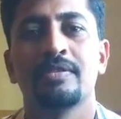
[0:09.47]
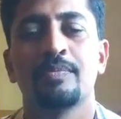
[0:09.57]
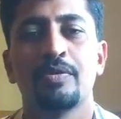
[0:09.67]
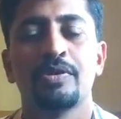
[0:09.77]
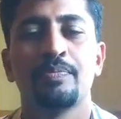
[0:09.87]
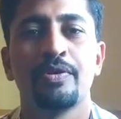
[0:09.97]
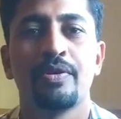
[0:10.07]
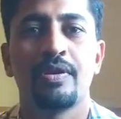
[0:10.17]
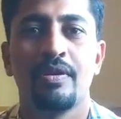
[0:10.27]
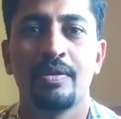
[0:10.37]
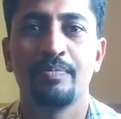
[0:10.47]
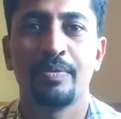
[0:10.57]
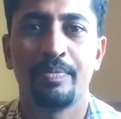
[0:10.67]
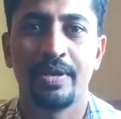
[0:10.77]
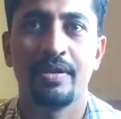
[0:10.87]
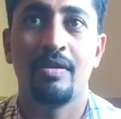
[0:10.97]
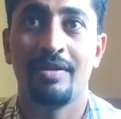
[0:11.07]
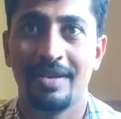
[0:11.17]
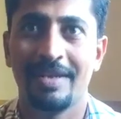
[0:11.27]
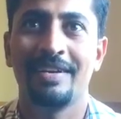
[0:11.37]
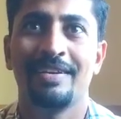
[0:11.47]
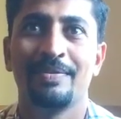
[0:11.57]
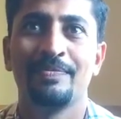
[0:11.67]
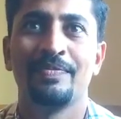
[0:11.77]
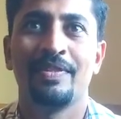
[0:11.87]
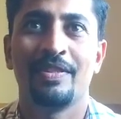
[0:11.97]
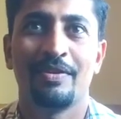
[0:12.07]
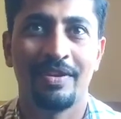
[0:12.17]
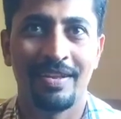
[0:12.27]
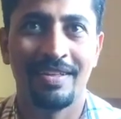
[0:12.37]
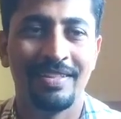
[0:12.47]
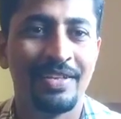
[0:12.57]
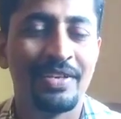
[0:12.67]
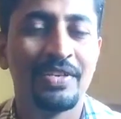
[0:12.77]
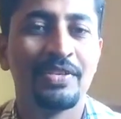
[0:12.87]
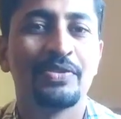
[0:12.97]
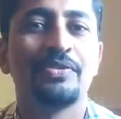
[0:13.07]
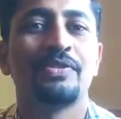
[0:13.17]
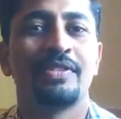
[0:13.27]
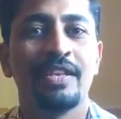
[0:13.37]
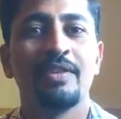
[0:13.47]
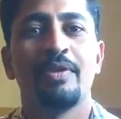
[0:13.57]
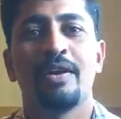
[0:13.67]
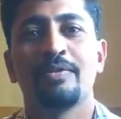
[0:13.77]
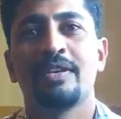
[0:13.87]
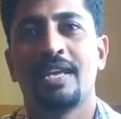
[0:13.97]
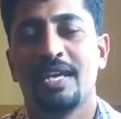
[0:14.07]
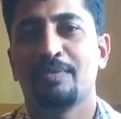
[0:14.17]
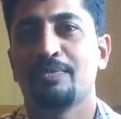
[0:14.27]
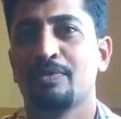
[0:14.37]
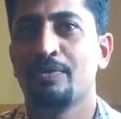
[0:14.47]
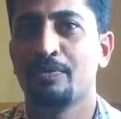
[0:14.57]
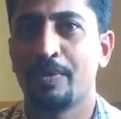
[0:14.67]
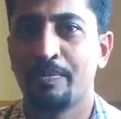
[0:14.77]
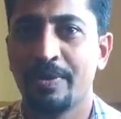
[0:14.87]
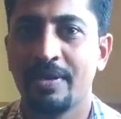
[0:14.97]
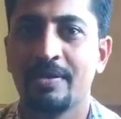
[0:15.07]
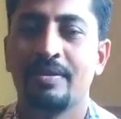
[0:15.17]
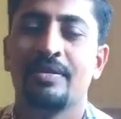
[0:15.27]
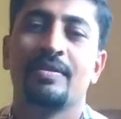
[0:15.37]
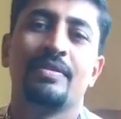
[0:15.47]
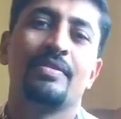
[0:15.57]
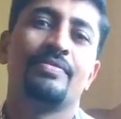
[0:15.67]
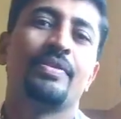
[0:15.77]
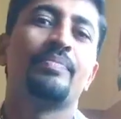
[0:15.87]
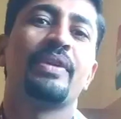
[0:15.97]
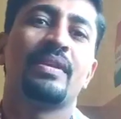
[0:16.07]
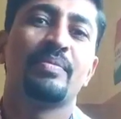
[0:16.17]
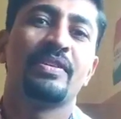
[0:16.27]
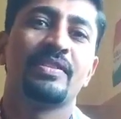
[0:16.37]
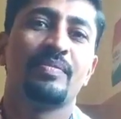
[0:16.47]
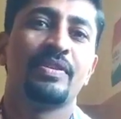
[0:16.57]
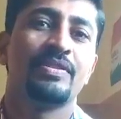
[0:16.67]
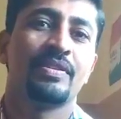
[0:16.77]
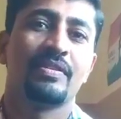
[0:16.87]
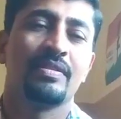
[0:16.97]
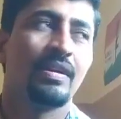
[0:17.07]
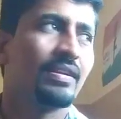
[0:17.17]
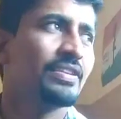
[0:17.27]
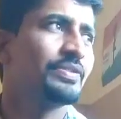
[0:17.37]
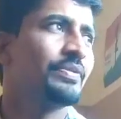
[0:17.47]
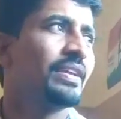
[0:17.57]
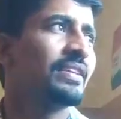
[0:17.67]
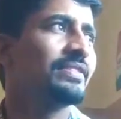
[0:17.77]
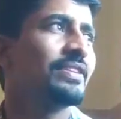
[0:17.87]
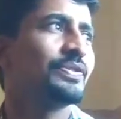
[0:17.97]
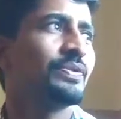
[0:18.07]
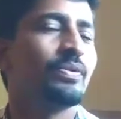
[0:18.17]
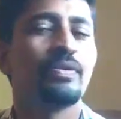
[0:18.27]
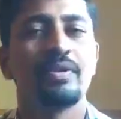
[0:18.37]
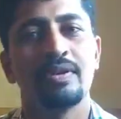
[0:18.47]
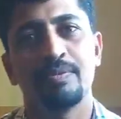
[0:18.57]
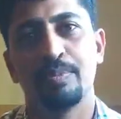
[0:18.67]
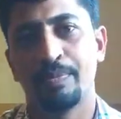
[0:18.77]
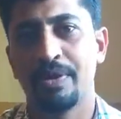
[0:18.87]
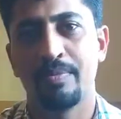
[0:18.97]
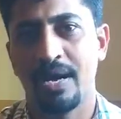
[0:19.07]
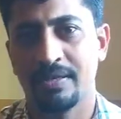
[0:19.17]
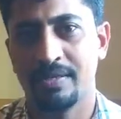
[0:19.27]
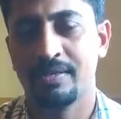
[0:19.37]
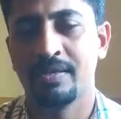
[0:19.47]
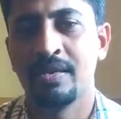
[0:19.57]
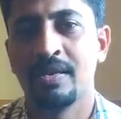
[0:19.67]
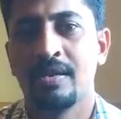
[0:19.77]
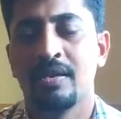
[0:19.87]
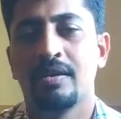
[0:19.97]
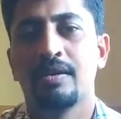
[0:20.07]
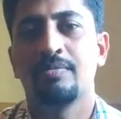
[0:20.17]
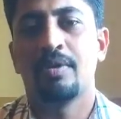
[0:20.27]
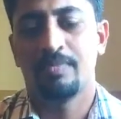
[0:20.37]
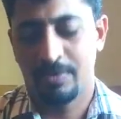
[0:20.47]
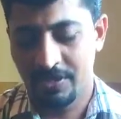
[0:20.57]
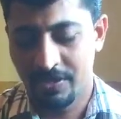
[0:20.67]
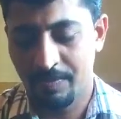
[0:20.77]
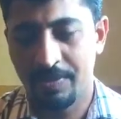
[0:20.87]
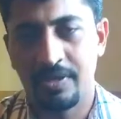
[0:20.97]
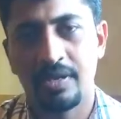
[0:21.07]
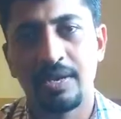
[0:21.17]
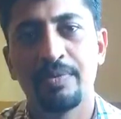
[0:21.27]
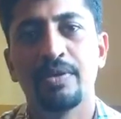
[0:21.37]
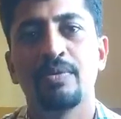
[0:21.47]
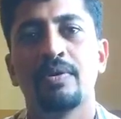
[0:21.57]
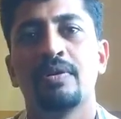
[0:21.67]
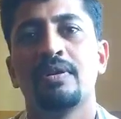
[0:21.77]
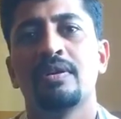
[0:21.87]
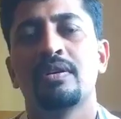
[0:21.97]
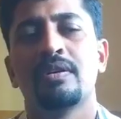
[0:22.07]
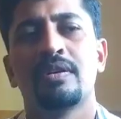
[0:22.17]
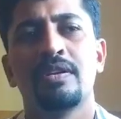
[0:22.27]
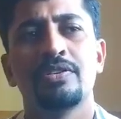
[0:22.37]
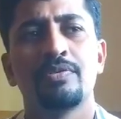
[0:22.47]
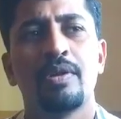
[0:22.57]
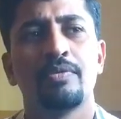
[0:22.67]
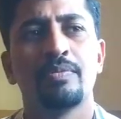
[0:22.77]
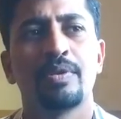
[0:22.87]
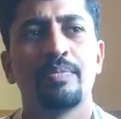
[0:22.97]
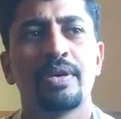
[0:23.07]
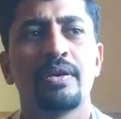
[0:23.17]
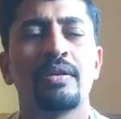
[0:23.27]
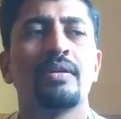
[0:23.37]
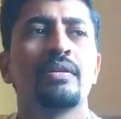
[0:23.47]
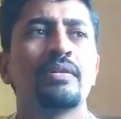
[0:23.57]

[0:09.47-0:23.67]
Suppose if you are not prepared, not at all. So still you have the time to prepare for midterm examination. At least you can easily score 50 marks. For first chapter, living world, at least you have to prepare